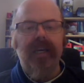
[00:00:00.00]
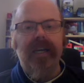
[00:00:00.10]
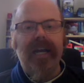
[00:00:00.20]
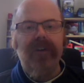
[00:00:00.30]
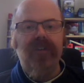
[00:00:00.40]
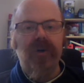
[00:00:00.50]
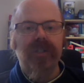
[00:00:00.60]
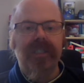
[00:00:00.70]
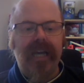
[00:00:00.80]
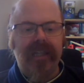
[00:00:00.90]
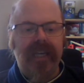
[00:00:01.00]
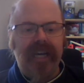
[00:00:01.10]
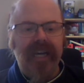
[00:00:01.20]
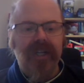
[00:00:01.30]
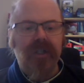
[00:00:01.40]
Now, if you're sat
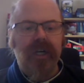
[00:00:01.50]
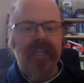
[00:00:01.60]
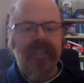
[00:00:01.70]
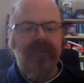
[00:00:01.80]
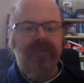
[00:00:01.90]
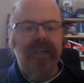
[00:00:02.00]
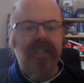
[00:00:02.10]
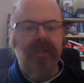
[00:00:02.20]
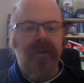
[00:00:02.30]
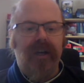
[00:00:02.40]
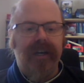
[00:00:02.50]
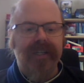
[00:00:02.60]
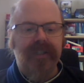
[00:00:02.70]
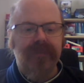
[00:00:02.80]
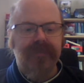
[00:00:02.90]
there trying to
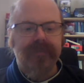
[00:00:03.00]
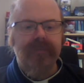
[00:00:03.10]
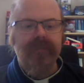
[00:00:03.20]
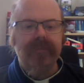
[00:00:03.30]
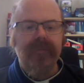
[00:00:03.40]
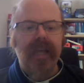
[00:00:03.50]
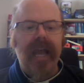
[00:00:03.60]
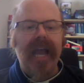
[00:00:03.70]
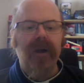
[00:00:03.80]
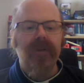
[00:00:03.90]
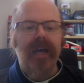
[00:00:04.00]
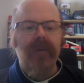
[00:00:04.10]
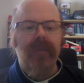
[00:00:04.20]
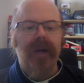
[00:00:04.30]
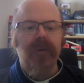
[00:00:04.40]
visualize how
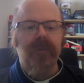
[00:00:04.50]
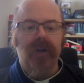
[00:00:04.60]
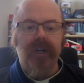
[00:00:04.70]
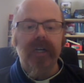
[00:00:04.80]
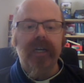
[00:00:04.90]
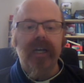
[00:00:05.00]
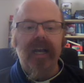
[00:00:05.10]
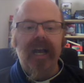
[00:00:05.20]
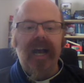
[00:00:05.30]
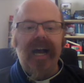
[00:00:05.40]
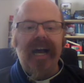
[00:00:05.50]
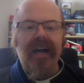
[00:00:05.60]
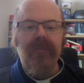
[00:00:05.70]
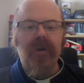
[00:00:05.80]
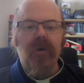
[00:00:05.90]
that might work,
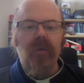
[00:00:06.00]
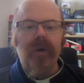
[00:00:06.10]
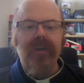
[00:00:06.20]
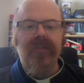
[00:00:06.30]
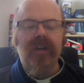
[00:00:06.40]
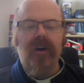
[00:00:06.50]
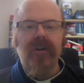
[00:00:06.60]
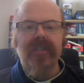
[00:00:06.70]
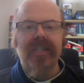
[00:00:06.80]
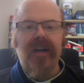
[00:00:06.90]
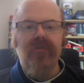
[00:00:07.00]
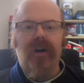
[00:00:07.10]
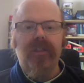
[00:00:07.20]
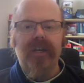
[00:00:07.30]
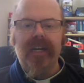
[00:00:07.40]
we've got a
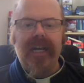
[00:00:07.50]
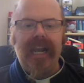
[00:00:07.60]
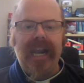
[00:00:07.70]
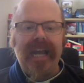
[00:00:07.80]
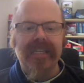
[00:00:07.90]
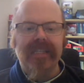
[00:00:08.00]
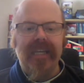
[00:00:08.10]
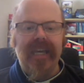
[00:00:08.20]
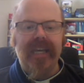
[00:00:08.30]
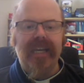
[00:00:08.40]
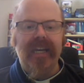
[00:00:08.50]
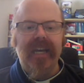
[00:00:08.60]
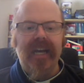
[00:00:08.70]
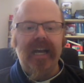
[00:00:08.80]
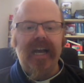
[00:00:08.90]
rather classic
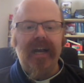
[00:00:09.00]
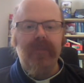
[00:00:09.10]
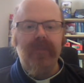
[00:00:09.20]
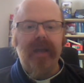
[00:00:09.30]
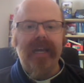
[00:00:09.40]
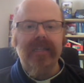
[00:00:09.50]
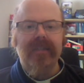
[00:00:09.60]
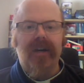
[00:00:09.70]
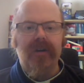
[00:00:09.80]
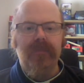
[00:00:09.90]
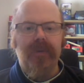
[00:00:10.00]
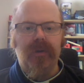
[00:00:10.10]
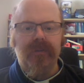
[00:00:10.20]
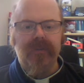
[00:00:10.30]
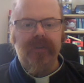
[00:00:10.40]

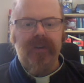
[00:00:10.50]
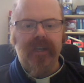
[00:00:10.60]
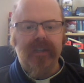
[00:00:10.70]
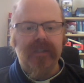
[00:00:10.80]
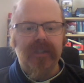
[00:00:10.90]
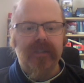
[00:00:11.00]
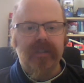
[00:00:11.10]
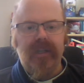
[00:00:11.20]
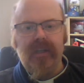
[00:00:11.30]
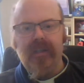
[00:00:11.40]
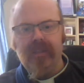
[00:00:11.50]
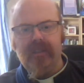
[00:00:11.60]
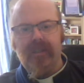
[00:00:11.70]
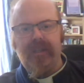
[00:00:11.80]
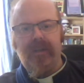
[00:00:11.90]
example. If I can just, I
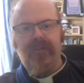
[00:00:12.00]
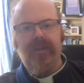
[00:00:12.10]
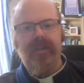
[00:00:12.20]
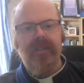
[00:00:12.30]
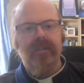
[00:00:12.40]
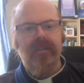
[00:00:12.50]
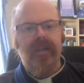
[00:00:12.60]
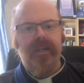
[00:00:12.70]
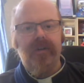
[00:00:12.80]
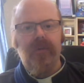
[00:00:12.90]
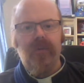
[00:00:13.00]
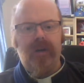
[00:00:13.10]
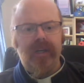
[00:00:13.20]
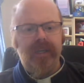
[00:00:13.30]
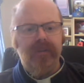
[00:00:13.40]
don't know if you can, I don't know
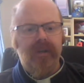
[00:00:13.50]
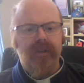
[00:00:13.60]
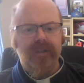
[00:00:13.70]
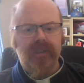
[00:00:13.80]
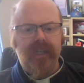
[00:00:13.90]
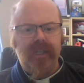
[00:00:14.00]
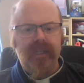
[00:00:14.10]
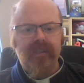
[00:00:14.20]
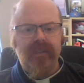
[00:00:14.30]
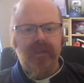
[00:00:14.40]
why you can't see that.